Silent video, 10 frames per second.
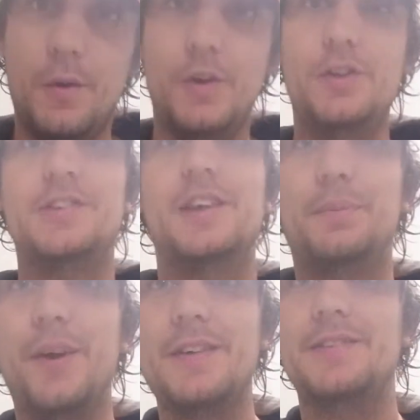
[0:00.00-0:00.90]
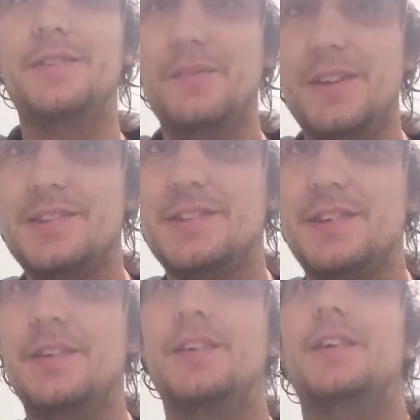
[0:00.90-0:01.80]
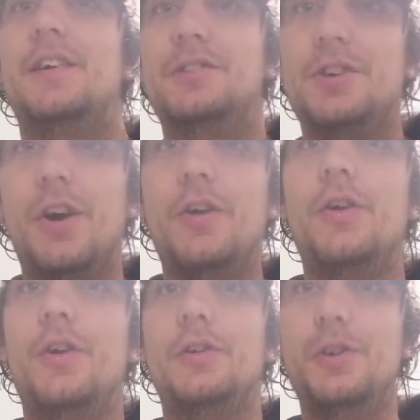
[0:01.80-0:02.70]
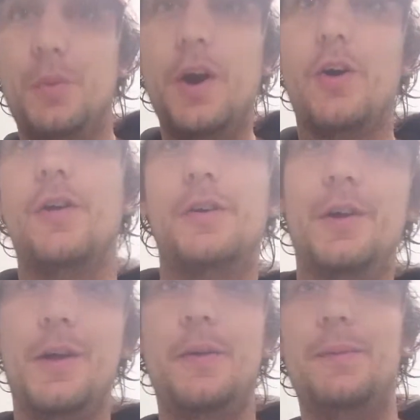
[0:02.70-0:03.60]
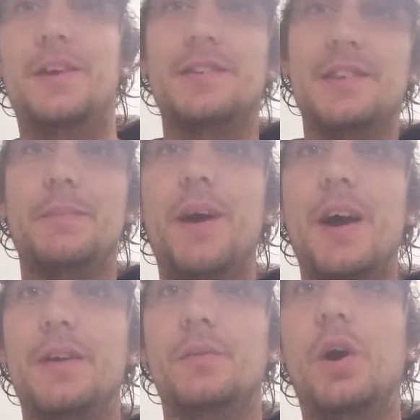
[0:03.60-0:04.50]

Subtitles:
When you see the prices of this show, you will, because it's a bargain.